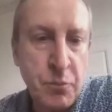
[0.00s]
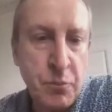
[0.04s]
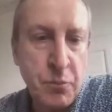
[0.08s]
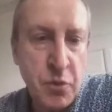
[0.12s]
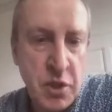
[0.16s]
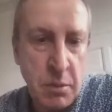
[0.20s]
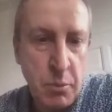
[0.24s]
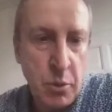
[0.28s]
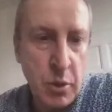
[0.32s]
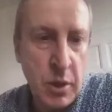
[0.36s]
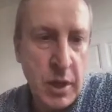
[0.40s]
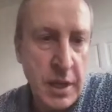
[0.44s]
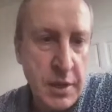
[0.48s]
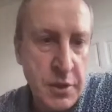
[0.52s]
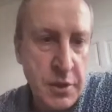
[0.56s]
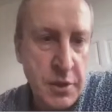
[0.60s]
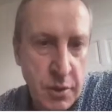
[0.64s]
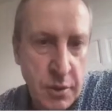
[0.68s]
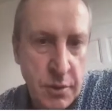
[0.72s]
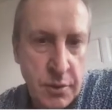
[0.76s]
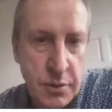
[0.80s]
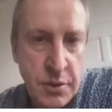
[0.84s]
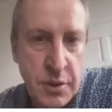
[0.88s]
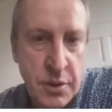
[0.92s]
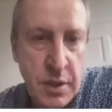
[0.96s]

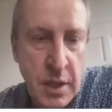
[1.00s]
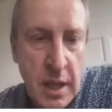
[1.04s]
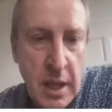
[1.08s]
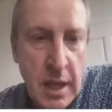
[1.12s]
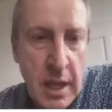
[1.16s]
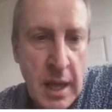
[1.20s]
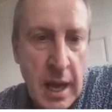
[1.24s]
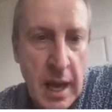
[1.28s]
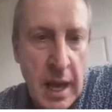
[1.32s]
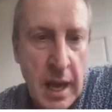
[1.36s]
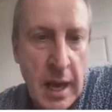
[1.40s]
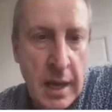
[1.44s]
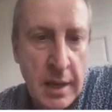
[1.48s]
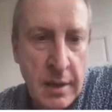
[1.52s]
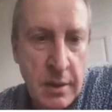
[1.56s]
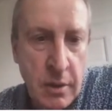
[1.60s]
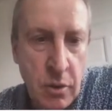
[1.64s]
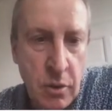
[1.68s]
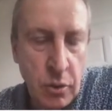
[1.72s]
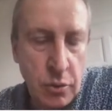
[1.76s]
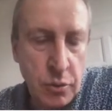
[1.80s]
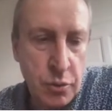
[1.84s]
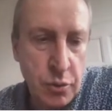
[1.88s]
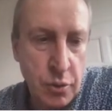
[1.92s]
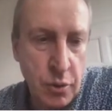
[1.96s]
simulations and
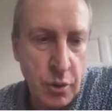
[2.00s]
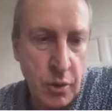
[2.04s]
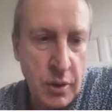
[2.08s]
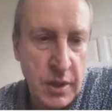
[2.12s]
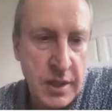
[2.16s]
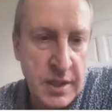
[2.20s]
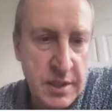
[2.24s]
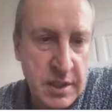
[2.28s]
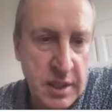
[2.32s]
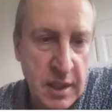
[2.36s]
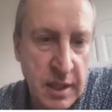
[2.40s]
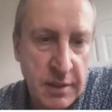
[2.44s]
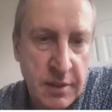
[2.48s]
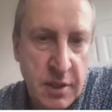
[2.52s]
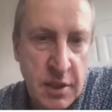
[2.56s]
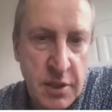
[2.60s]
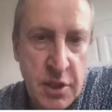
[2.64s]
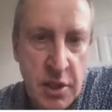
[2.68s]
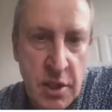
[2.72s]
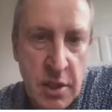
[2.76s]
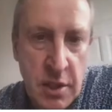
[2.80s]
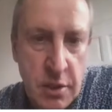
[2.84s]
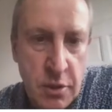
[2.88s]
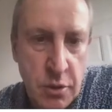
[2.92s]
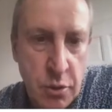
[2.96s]
control
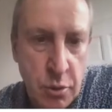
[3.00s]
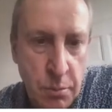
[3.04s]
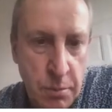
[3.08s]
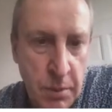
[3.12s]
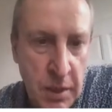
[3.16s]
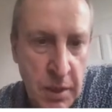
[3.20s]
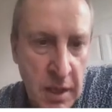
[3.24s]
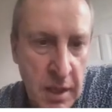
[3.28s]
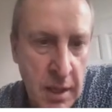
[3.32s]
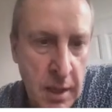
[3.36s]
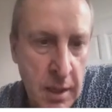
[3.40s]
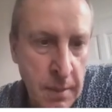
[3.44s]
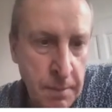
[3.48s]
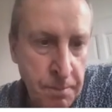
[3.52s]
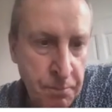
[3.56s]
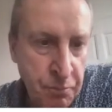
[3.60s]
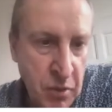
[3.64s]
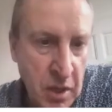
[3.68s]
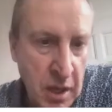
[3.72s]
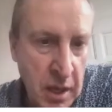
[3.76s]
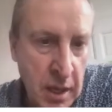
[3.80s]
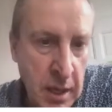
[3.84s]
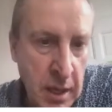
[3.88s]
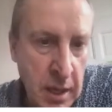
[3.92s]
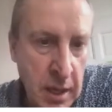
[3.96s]
strategies to be
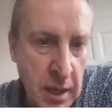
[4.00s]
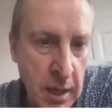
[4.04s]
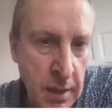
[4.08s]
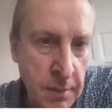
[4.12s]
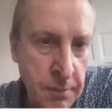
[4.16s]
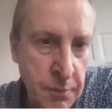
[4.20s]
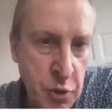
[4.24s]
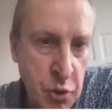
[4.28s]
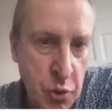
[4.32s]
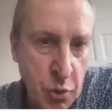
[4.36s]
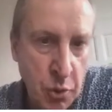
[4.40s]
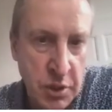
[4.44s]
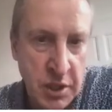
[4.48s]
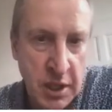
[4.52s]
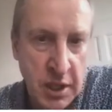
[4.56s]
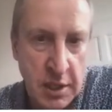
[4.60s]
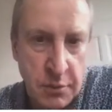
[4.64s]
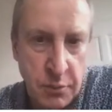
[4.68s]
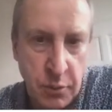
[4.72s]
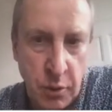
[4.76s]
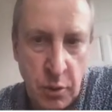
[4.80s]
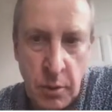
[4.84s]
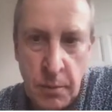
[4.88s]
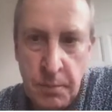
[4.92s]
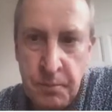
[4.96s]
um,
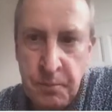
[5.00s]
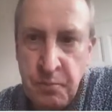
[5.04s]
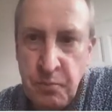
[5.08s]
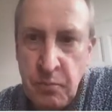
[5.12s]
successful?